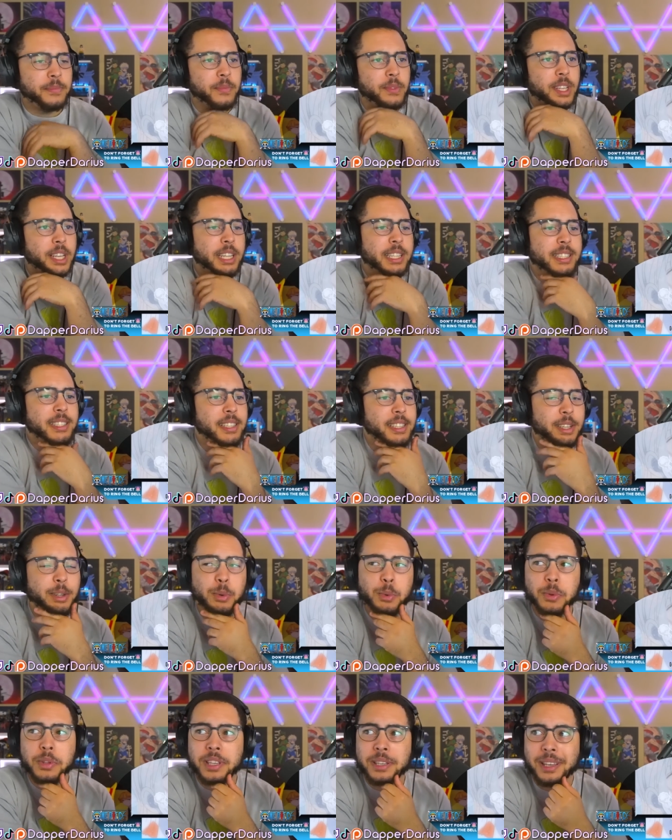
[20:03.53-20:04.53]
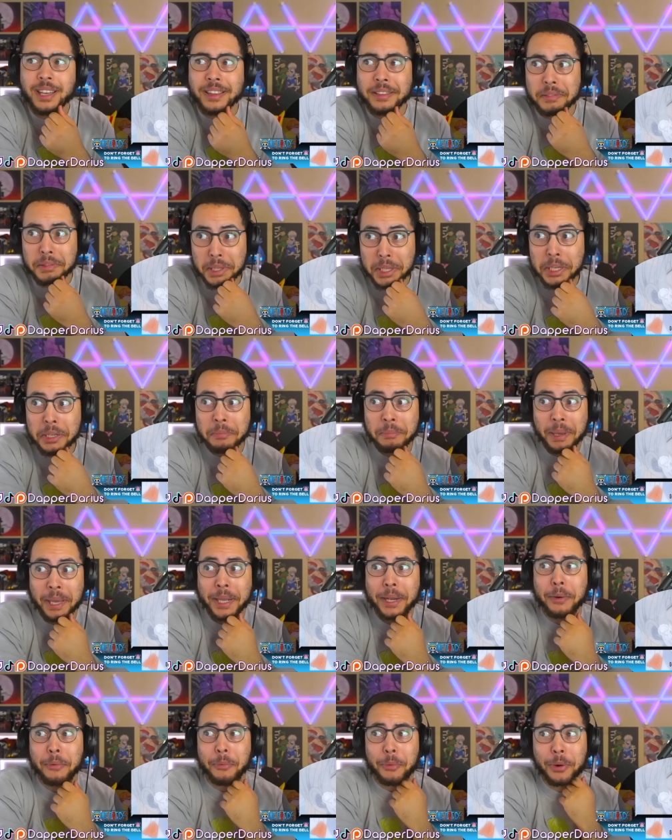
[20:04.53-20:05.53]
It's literally, I think, made
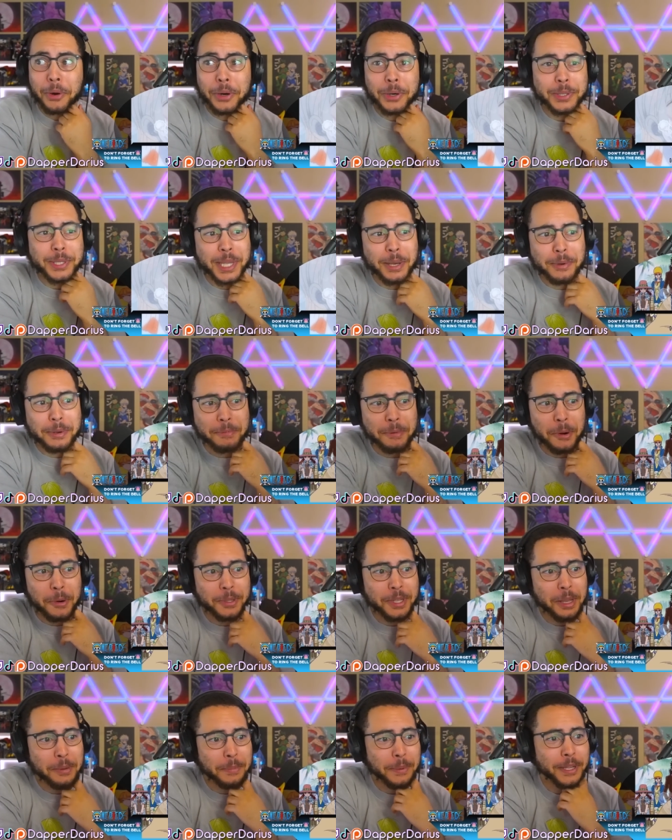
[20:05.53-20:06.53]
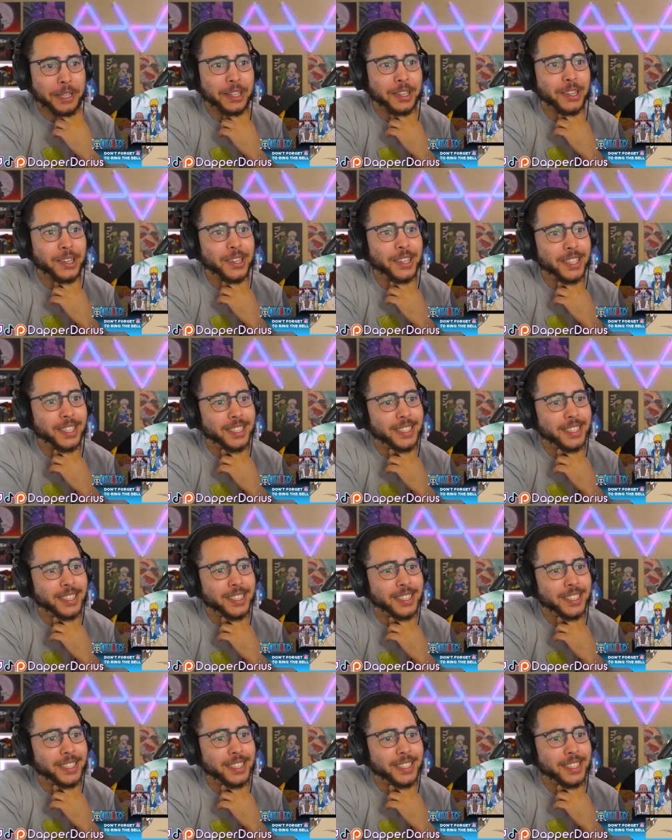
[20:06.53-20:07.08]
it worse that we broke that pillar.